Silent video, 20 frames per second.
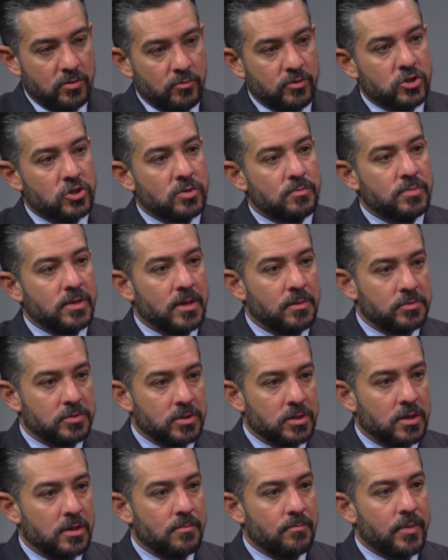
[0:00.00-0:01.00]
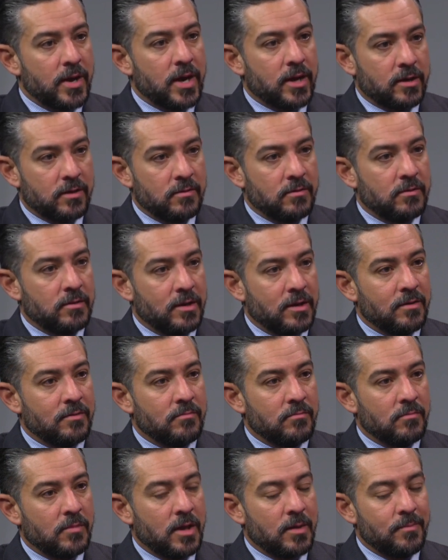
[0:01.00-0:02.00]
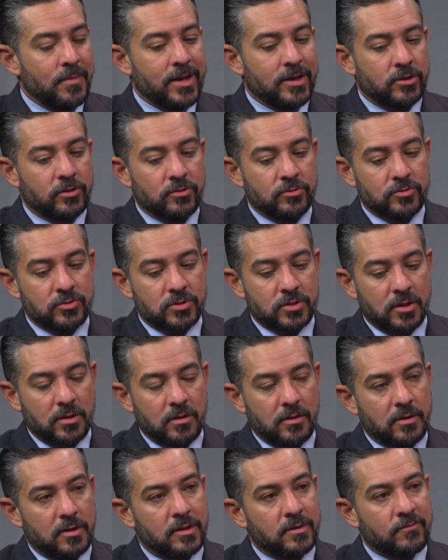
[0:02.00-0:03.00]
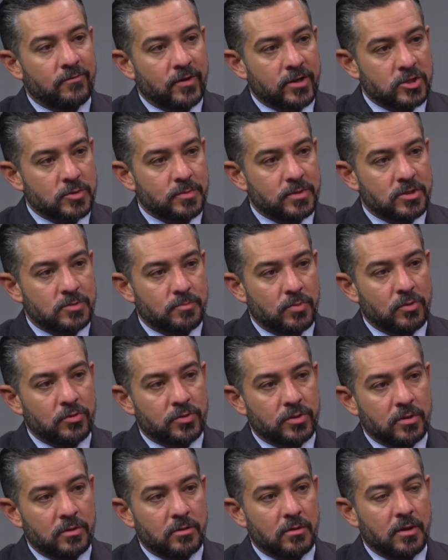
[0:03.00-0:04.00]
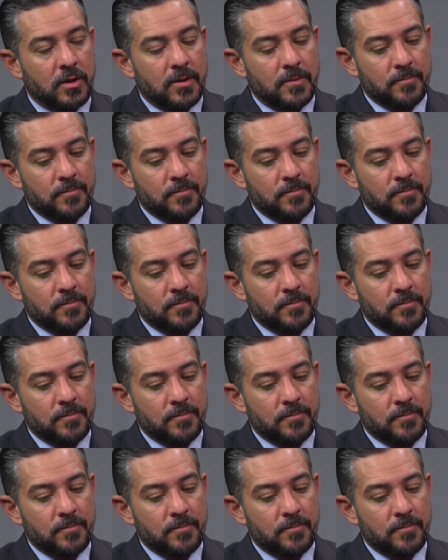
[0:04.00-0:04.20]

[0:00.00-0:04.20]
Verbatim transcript: we should be able to come back and, and, and make those uh, investments both in,